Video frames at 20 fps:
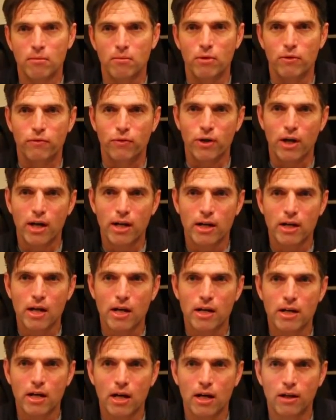But for
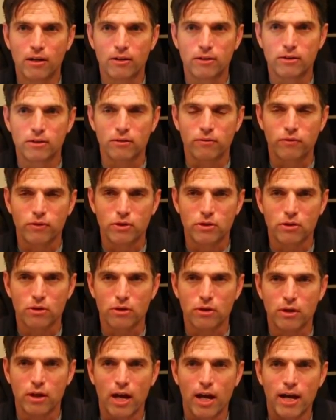$99 and for
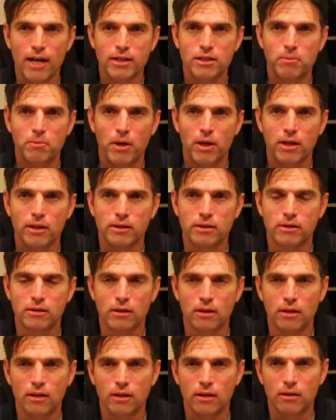certain aspects,
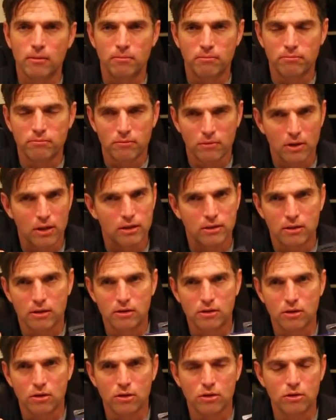
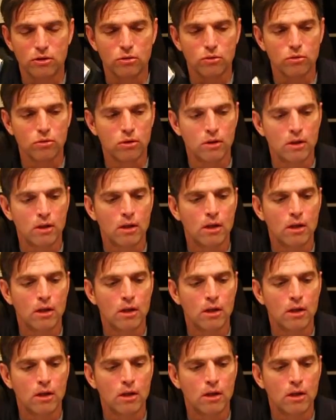it's a good tool.